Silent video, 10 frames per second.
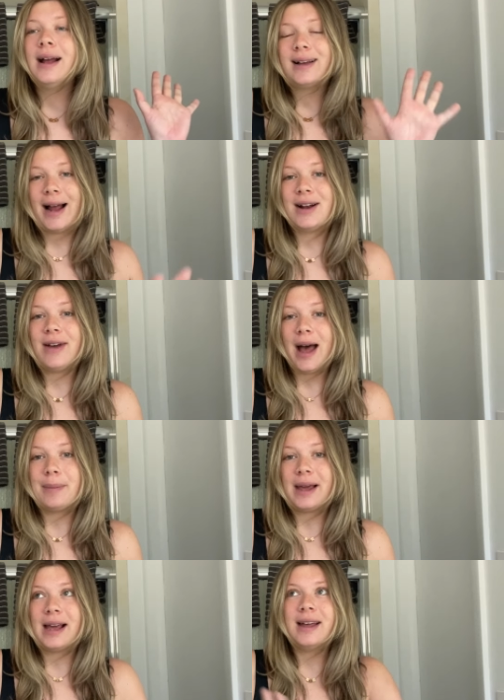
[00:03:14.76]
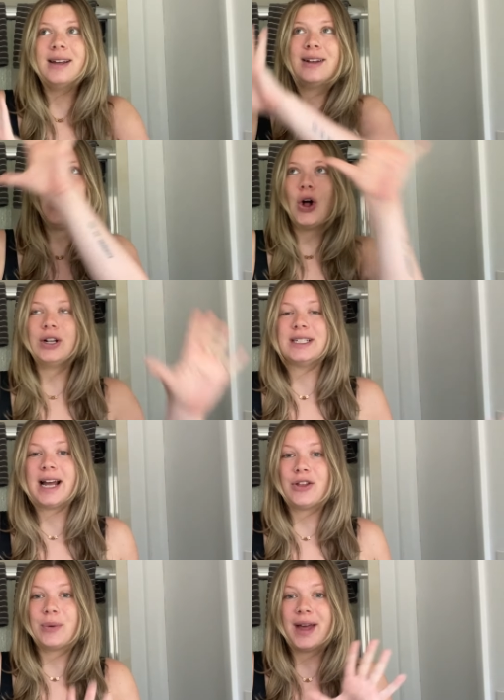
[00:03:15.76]
kind of happy
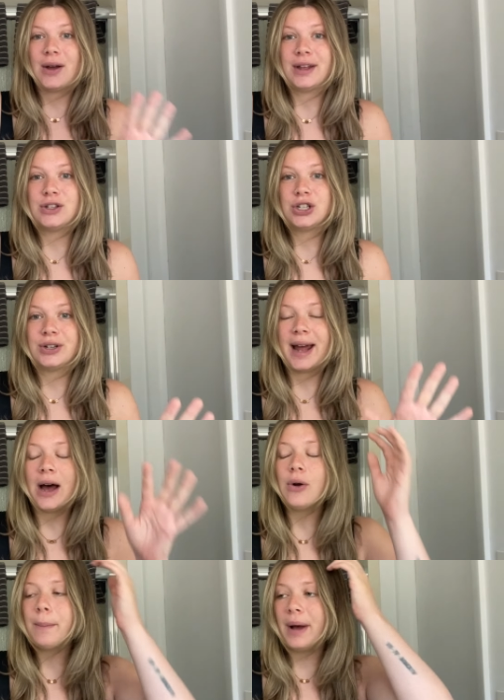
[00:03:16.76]
altogether with how things turned out.